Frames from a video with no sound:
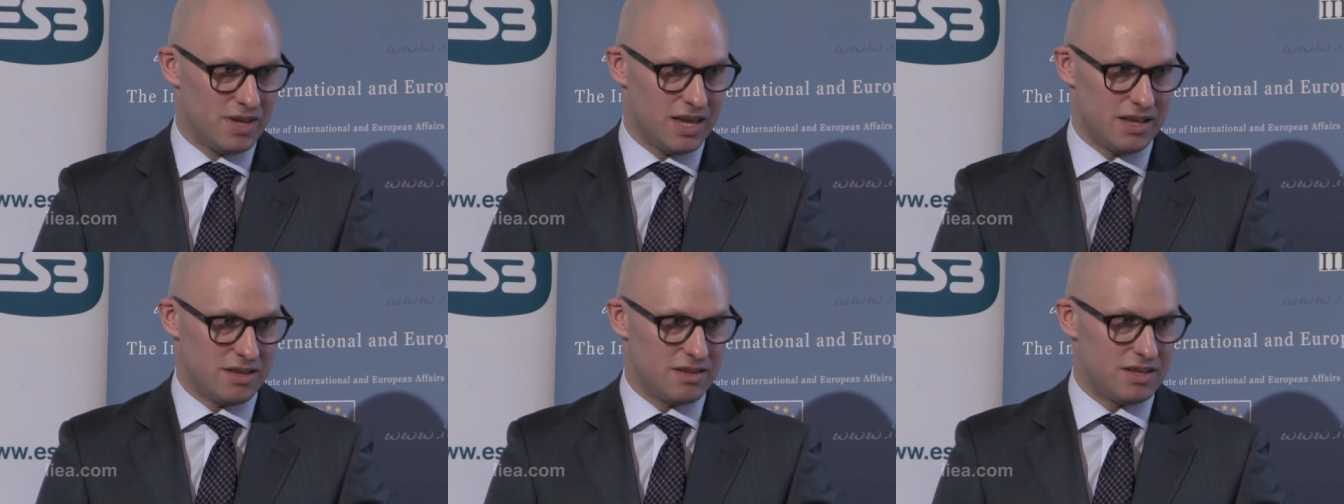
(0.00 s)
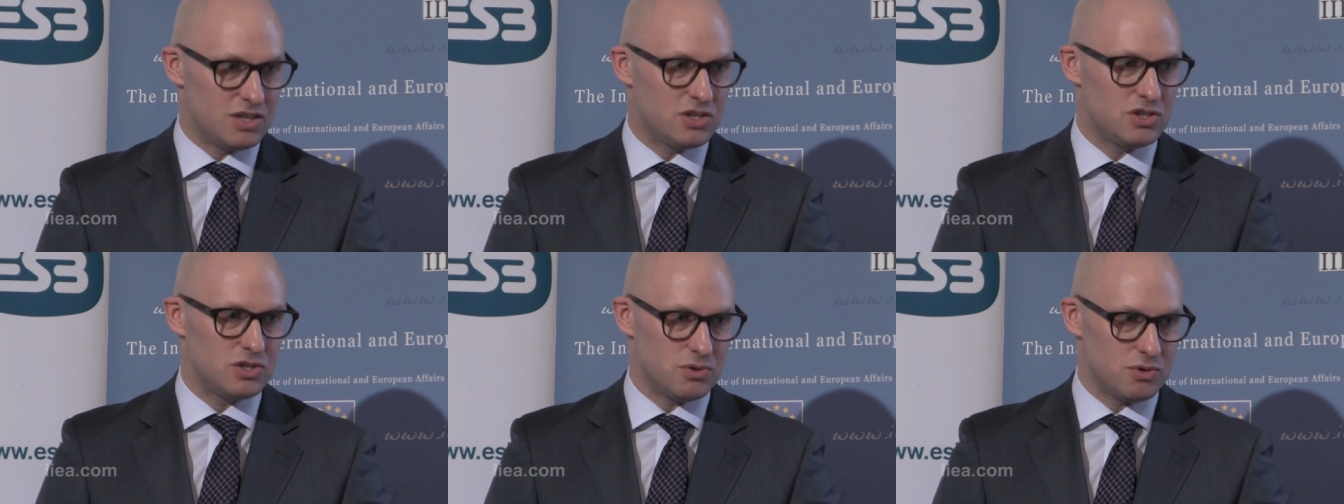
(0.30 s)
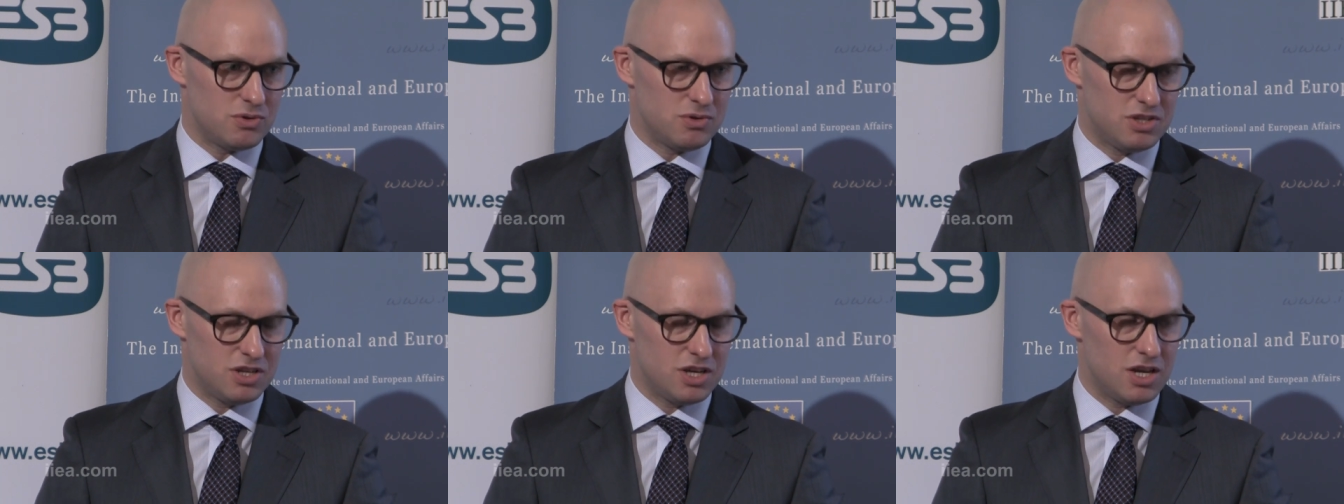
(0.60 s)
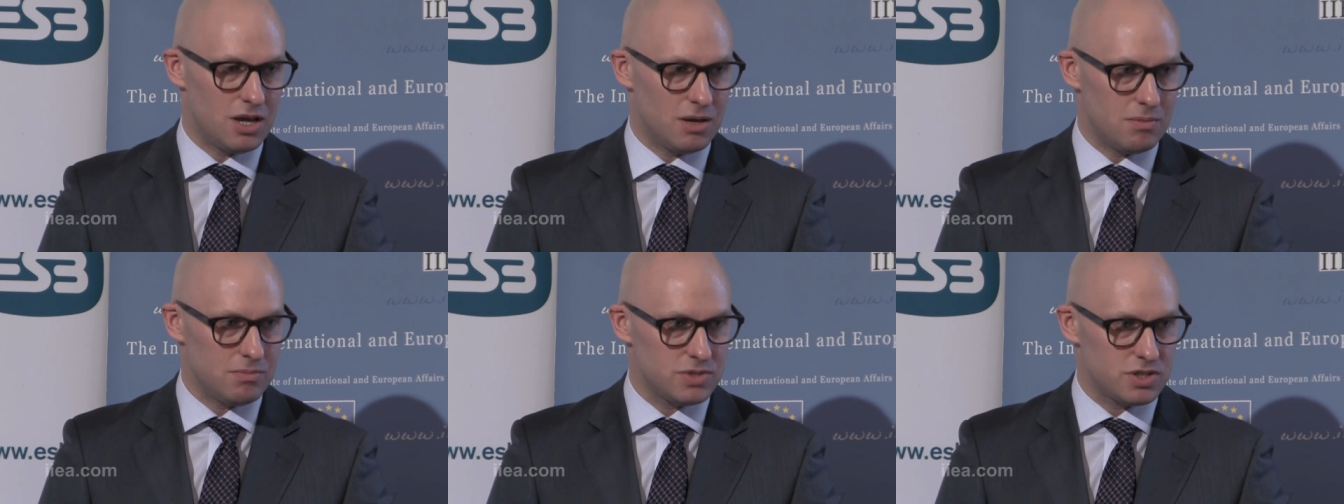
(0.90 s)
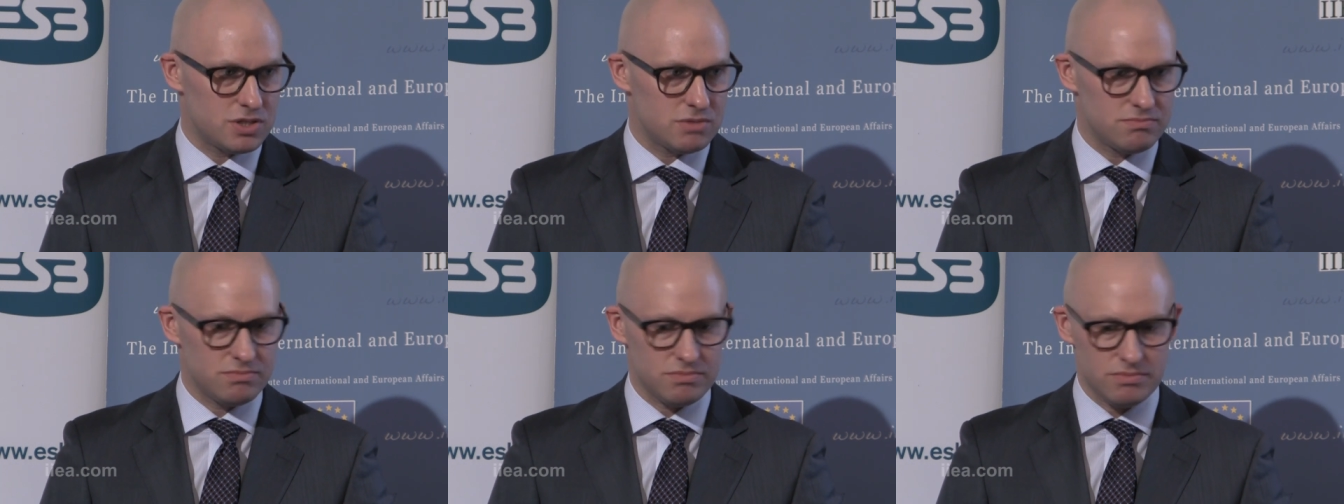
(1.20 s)
in digital
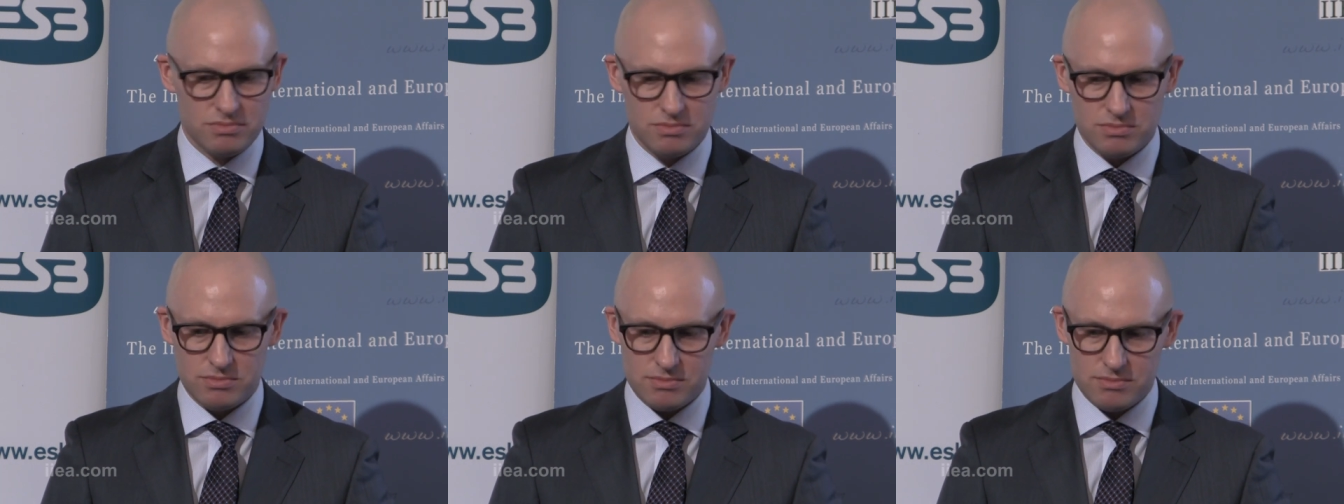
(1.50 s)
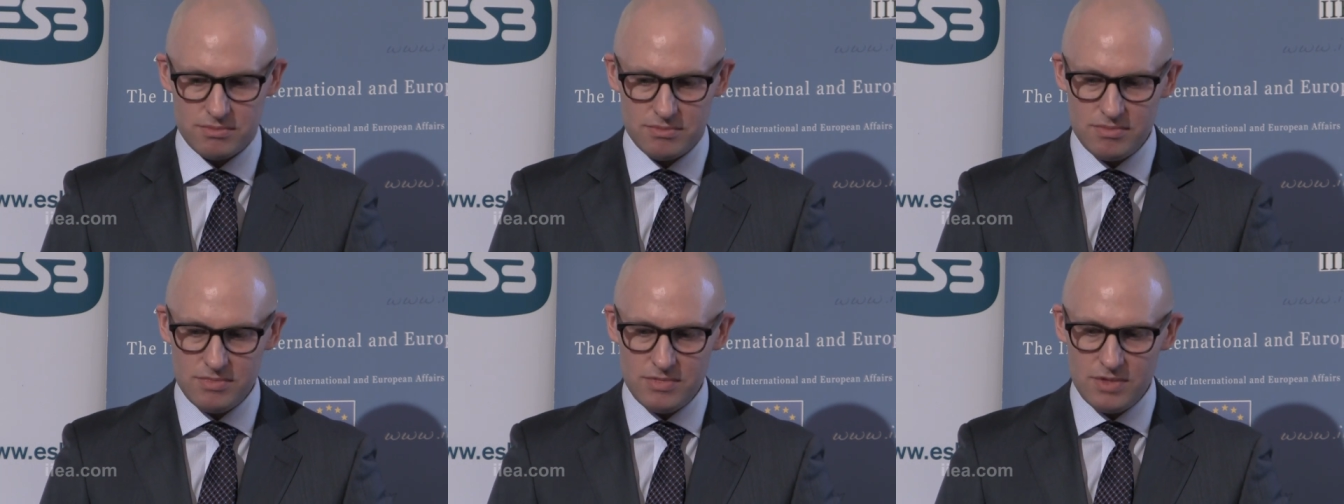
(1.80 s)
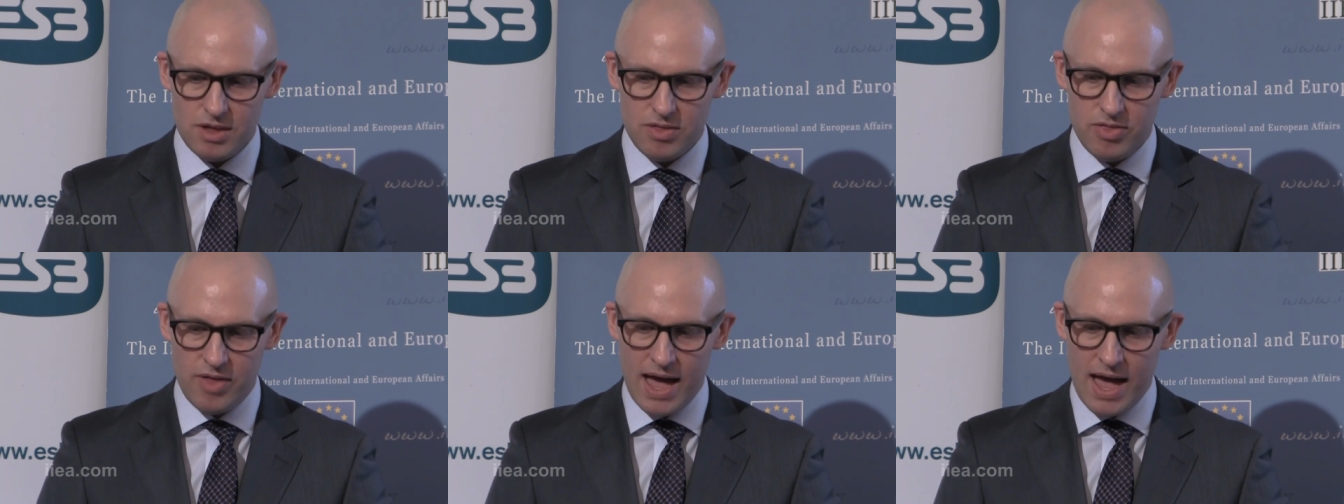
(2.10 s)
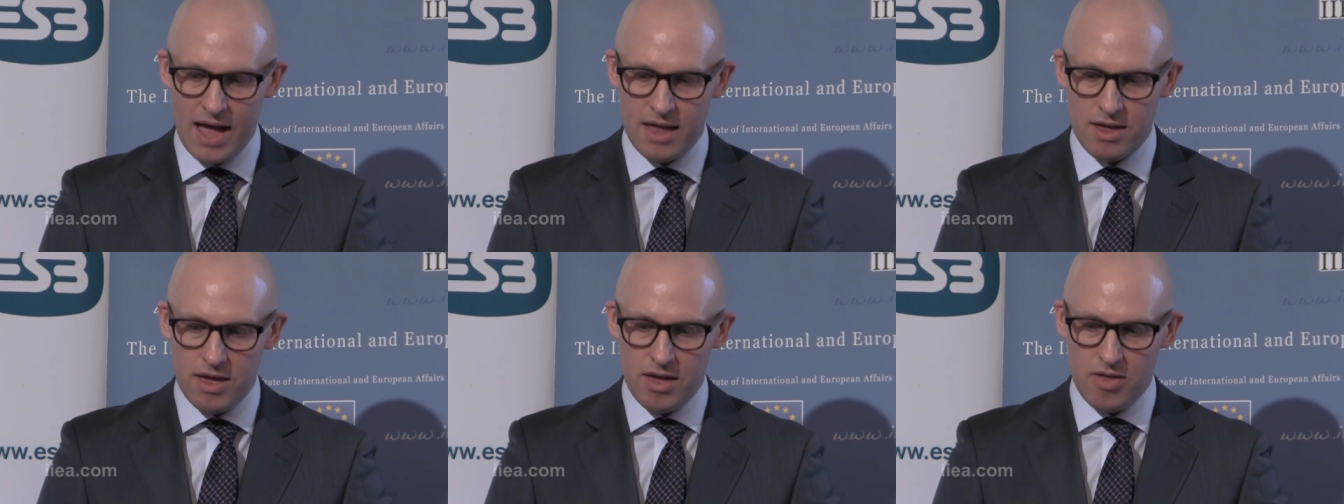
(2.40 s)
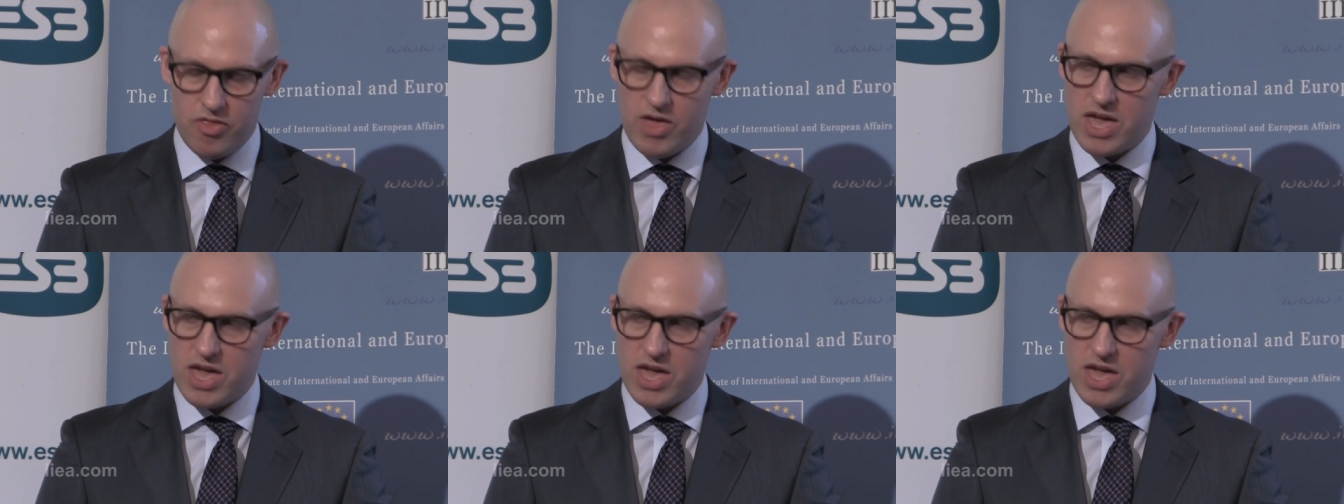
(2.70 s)
terms that